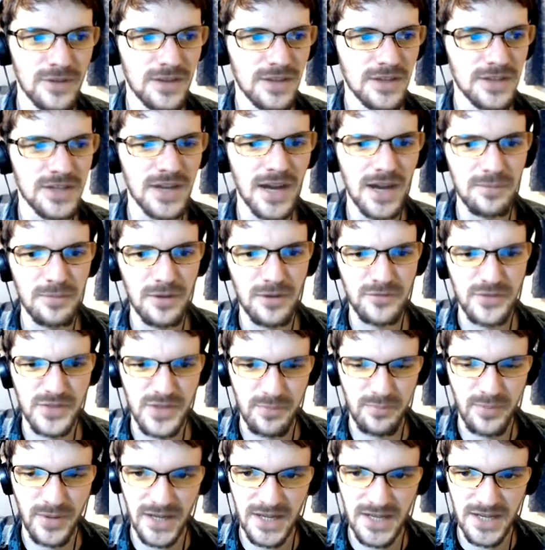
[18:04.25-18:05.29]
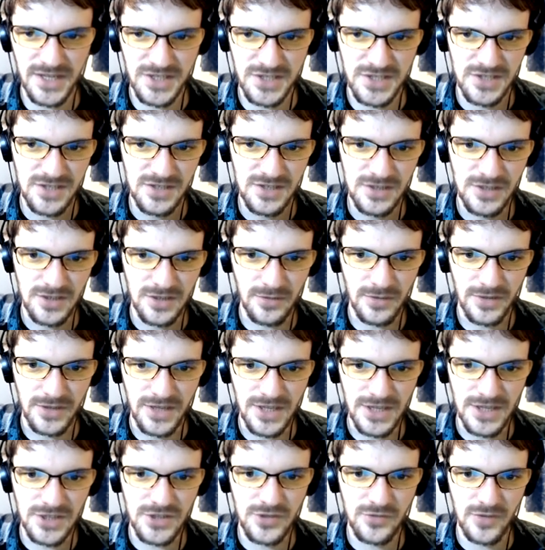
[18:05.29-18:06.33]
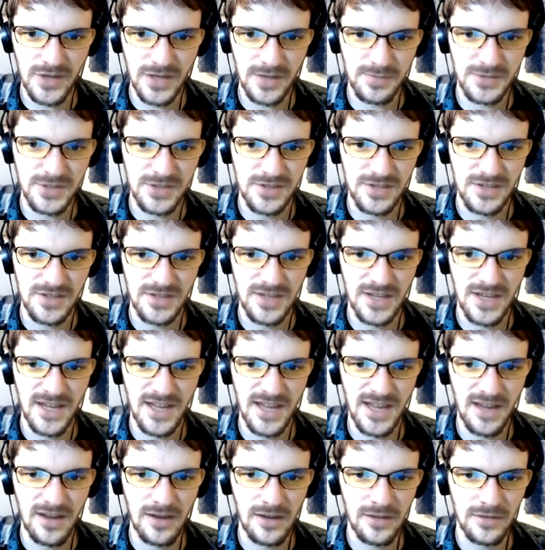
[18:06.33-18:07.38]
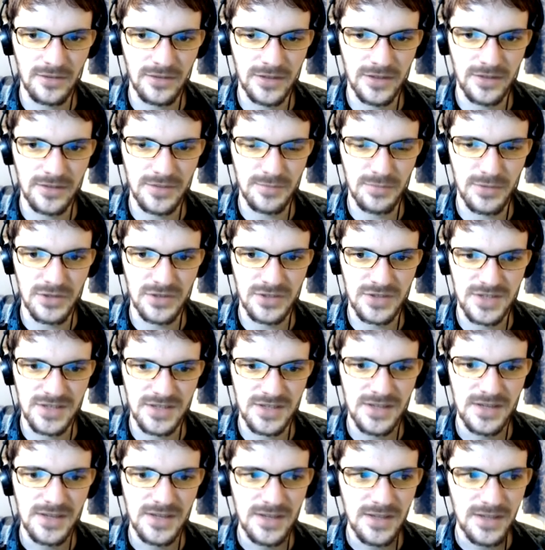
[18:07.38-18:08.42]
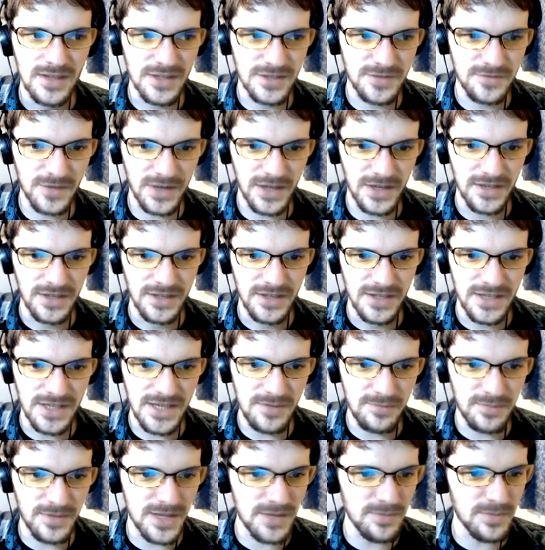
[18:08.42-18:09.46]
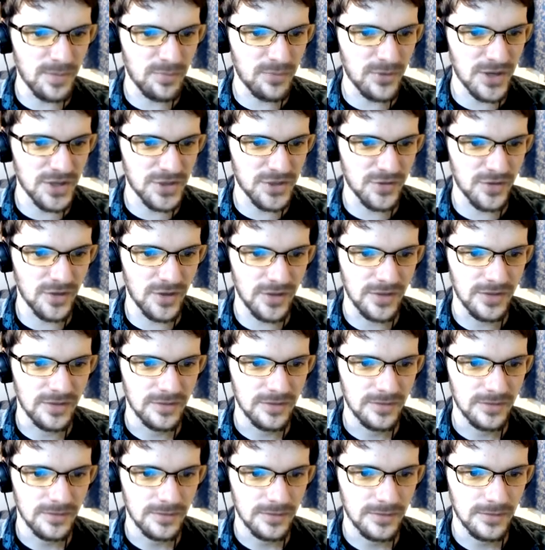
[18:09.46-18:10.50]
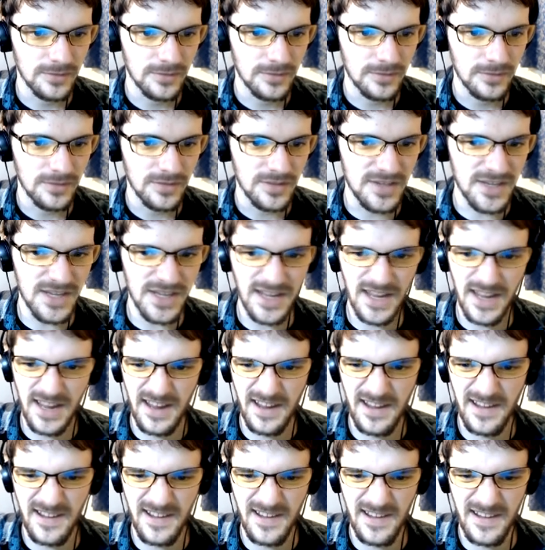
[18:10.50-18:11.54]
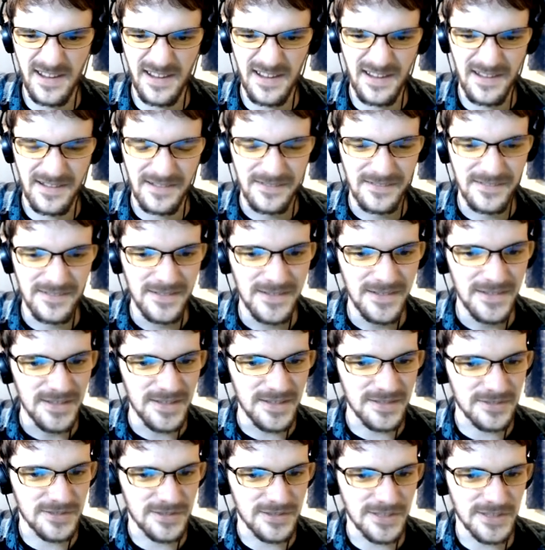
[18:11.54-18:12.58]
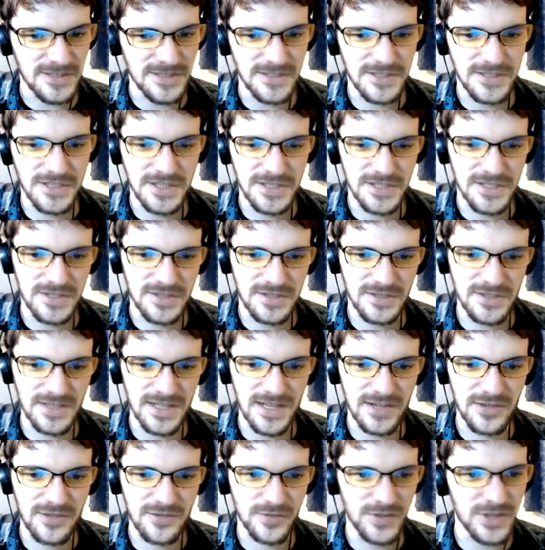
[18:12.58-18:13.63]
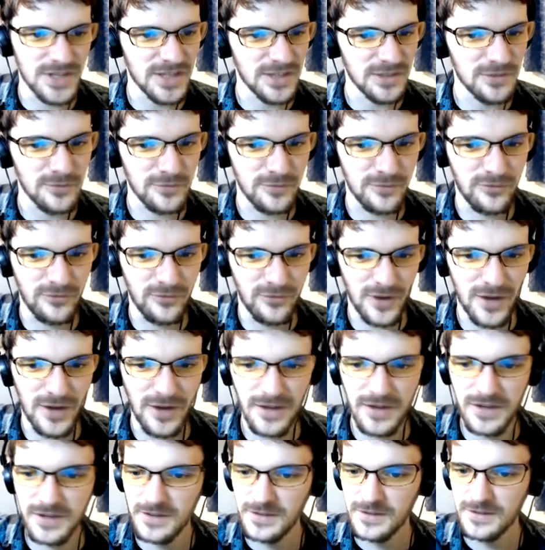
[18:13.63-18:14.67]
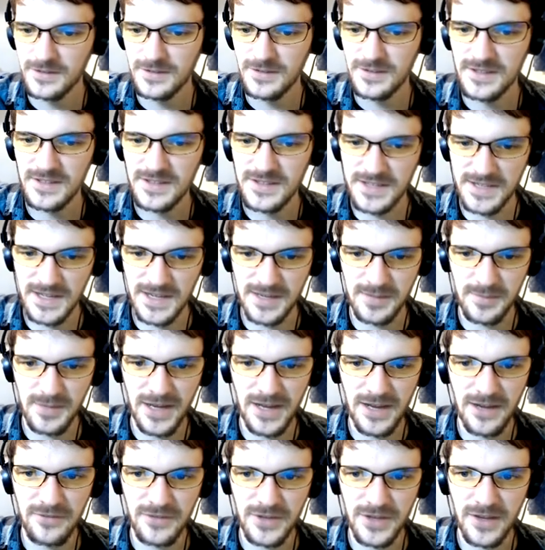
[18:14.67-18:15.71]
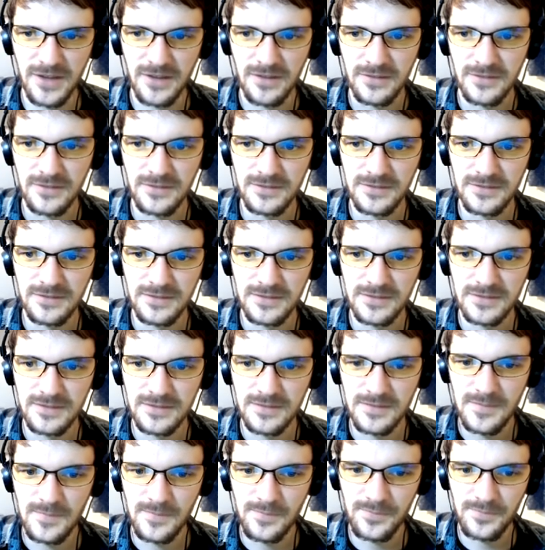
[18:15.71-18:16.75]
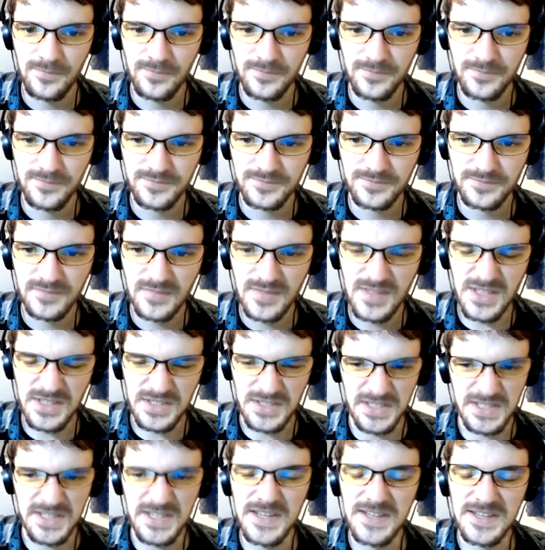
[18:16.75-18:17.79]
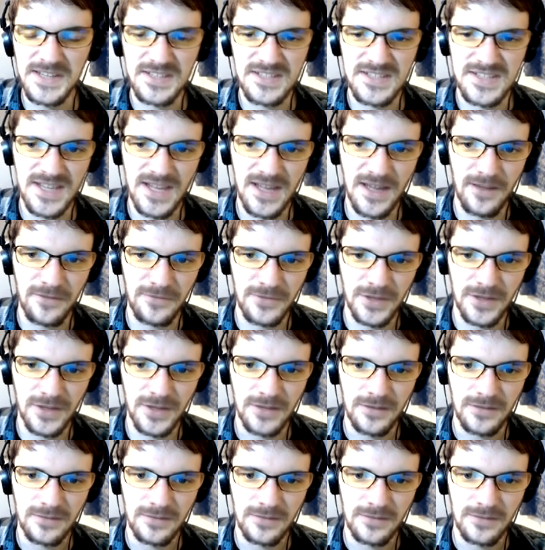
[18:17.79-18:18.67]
Cut him off at the pass. Go on, interrupt. Yeah, oh no, he blocked it. That's fine. Keep keep the pressure on. Yeah! He doesn't stand chance. Look at that green little fuck. Get him out of here. Get the kids out of here.